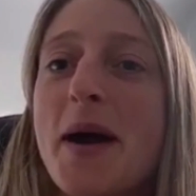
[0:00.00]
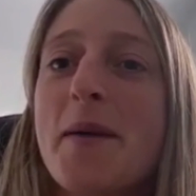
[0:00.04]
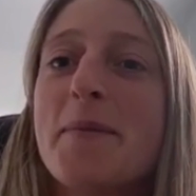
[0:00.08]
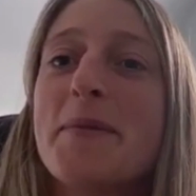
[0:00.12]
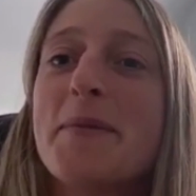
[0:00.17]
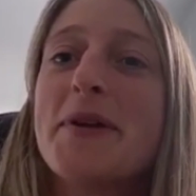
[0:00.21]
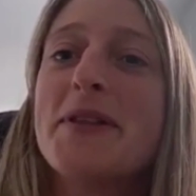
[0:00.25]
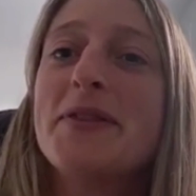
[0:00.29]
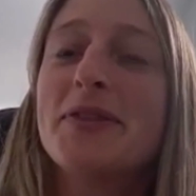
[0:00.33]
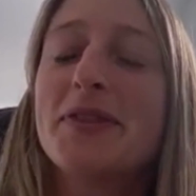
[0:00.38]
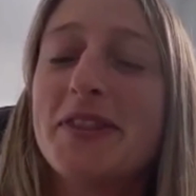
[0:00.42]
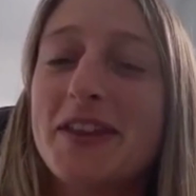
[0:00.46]
I
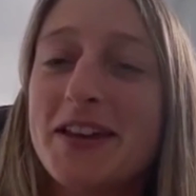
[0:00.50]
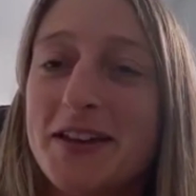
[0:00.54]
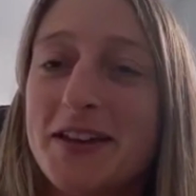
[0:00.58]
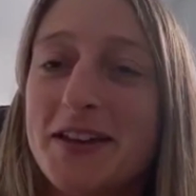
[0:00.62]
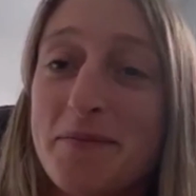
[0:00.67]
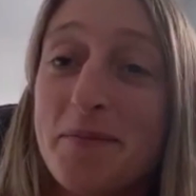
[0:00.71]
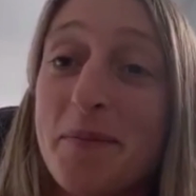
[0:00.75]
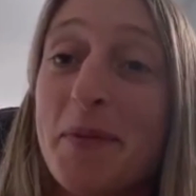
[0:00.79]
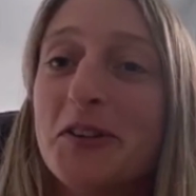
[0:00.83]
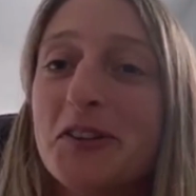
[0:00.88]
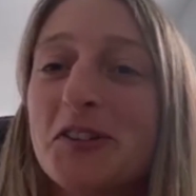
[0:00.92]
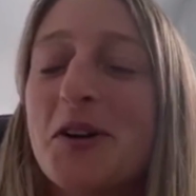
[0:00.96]
mean, the
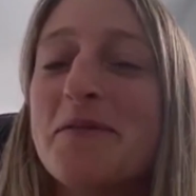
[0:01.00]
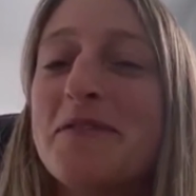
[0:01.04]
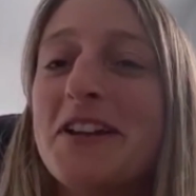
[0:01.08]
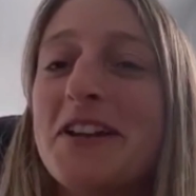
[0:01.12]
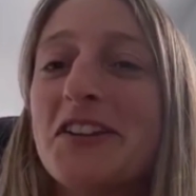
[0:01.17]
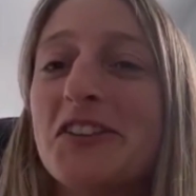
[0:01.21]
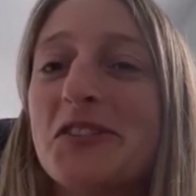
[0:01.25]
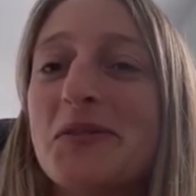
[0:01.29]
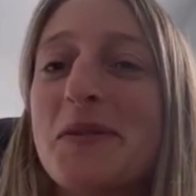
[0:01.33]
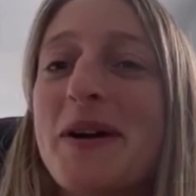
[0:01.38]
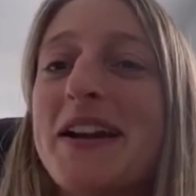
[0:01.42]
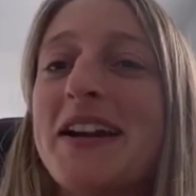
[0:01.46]
most
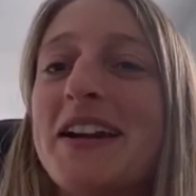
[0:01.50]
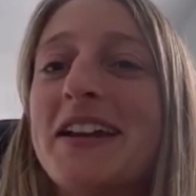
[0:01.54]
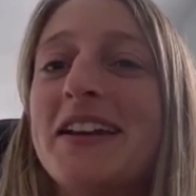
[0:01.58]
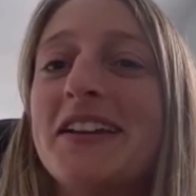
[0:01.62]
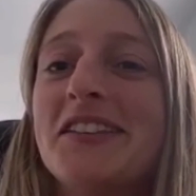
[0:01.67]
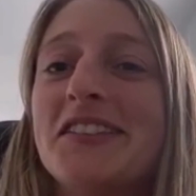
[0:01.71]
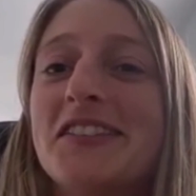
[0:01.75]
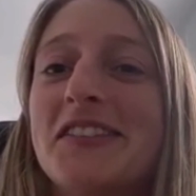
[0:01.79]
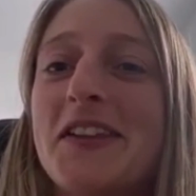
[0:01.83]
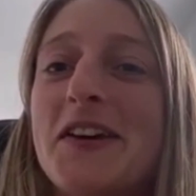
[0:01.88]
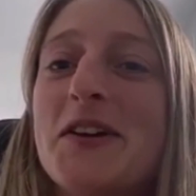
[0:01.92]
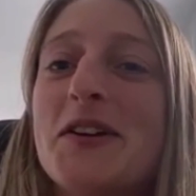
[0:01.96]
obvious one
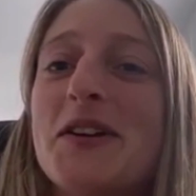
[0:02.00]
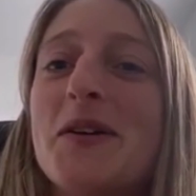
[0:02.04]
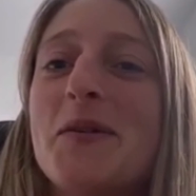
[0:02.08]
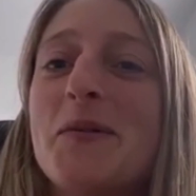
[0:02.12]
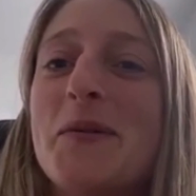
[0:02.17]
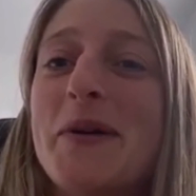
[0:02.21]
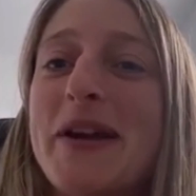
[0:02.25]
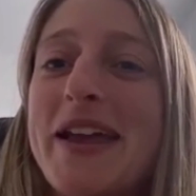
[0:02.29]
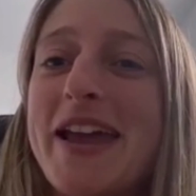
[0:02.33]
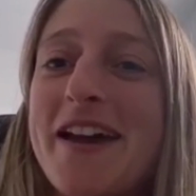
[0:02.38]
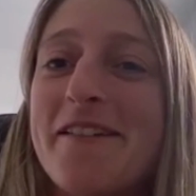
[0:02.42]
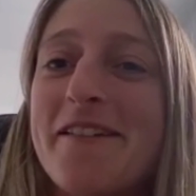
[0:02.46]
is that
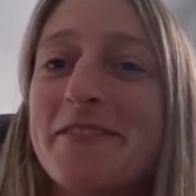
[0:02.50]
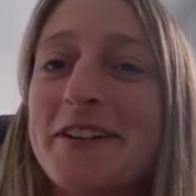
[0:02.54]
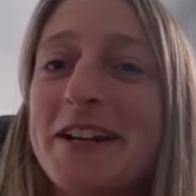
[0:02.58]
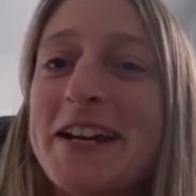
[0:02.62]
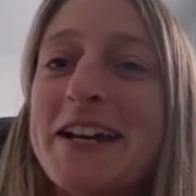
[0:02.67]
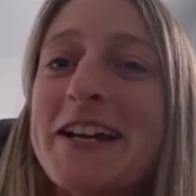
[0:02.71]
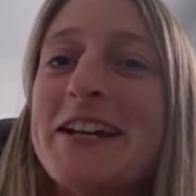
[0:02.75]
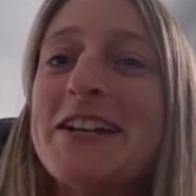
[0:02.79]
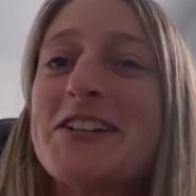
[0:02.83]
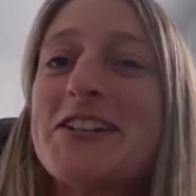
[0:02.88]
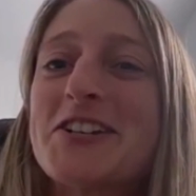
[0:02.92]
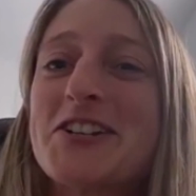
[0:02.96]
we have an
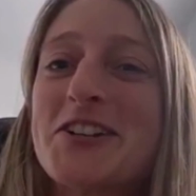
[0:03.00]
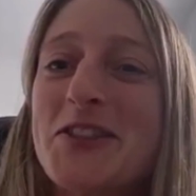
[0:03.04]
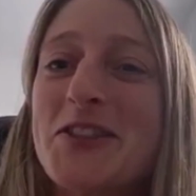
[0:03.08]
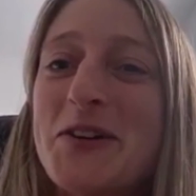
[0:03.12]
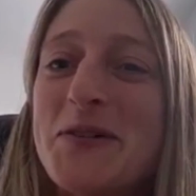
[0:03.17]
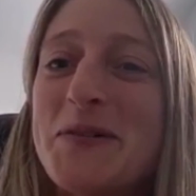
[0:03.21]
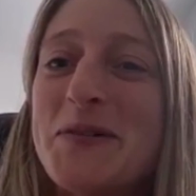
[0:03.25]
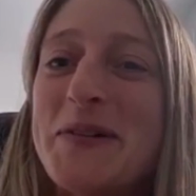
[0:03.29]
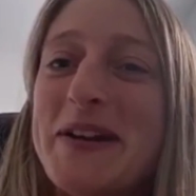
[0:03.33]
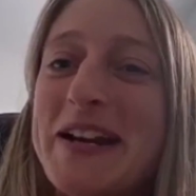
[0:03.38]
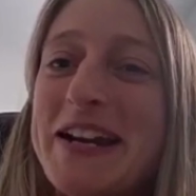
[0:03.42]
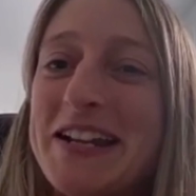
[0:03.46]
itch
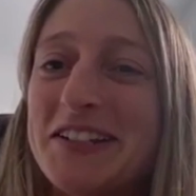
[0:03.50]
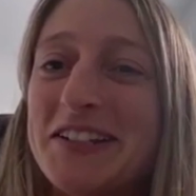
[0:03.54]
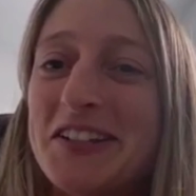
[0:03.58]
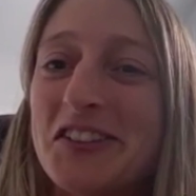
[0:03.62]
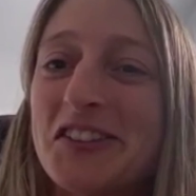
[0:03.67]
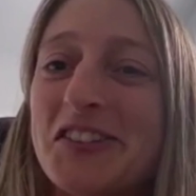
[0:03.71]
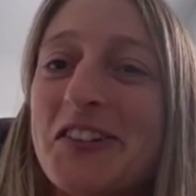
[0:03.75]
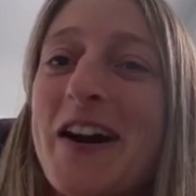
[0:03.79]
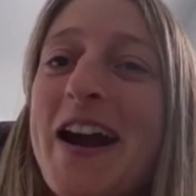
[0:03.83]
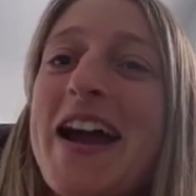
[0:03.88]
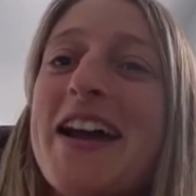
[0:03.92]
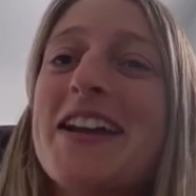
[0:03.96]
that we need to
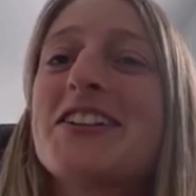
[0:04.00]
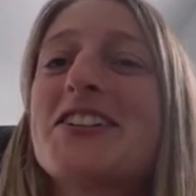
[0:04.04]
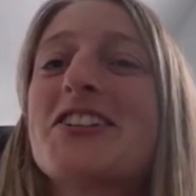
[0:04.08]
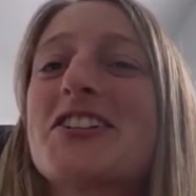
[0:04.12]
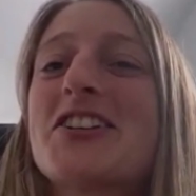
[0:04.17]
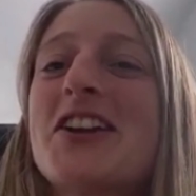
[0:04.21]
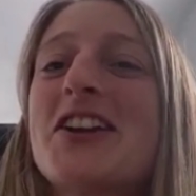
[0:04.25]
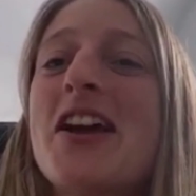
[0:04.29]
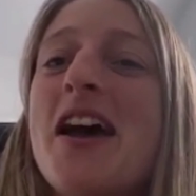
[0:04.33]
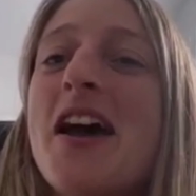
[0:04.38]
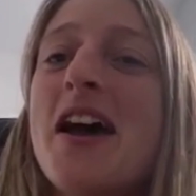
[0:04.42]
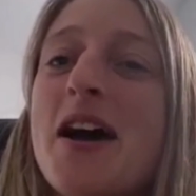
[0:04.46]
scratch,